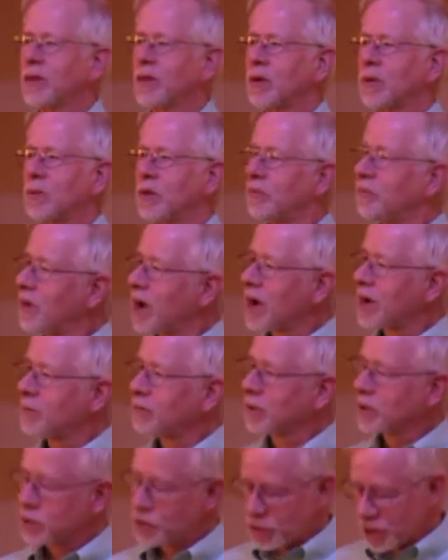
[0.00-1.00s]
would find
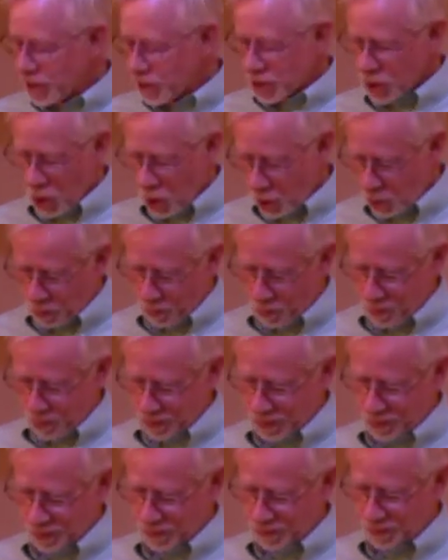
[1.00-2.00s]
mercy and hope.
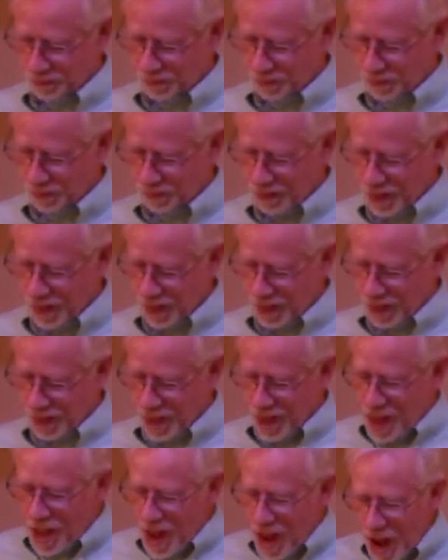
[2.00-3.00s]

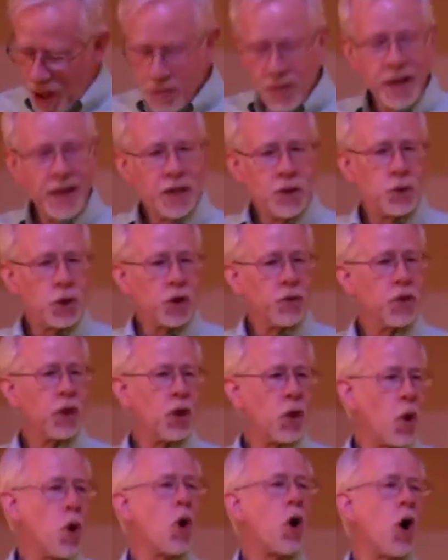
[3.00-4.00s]
And then he took the
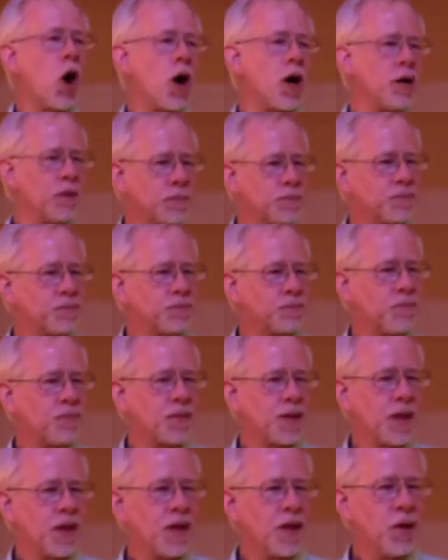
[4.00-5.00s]
law
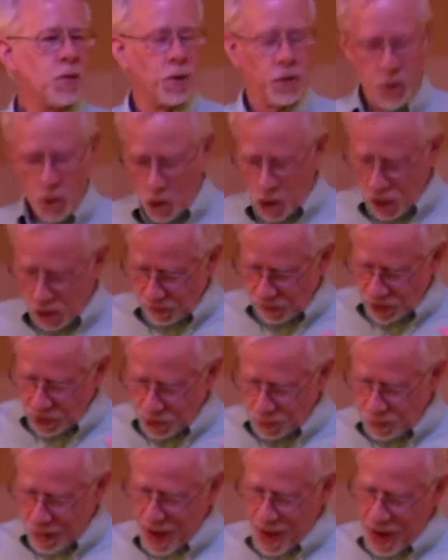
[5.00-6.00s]
with all of
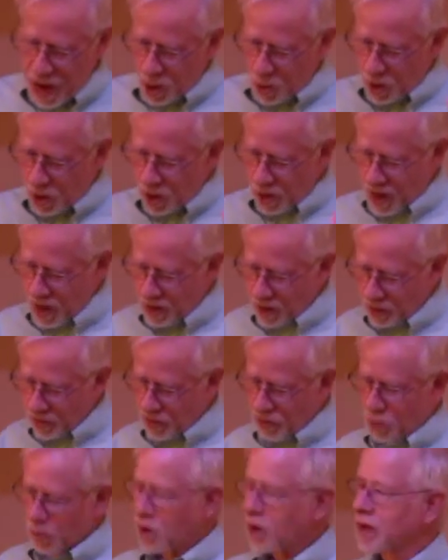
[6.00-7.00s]
its power and
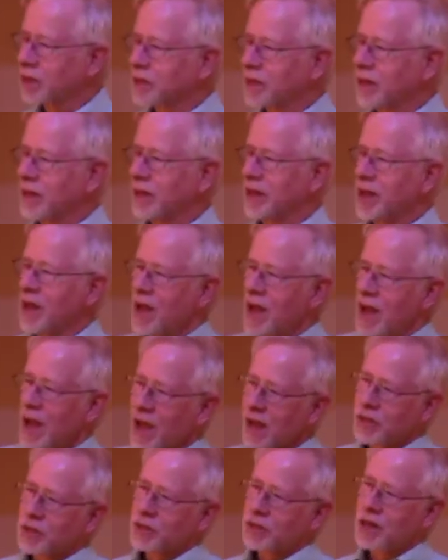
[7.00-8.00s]
authority
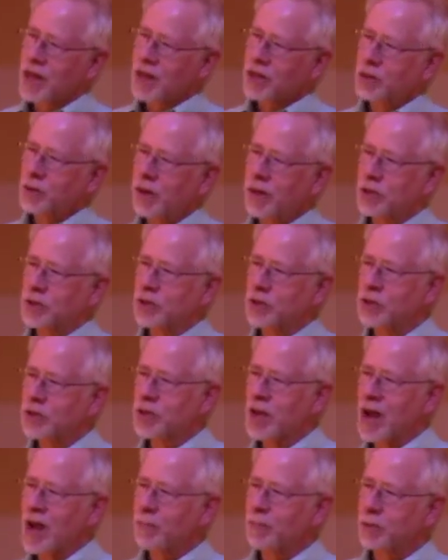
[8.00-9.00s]
and said to his
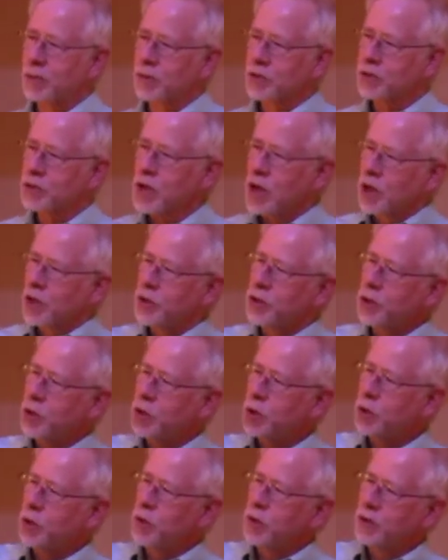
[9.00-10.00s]
disciples,
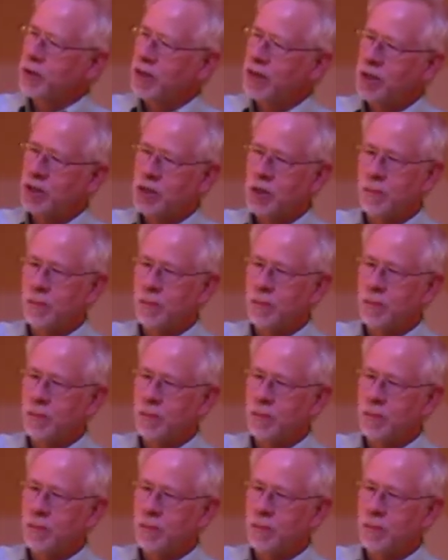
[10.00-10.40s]
You need to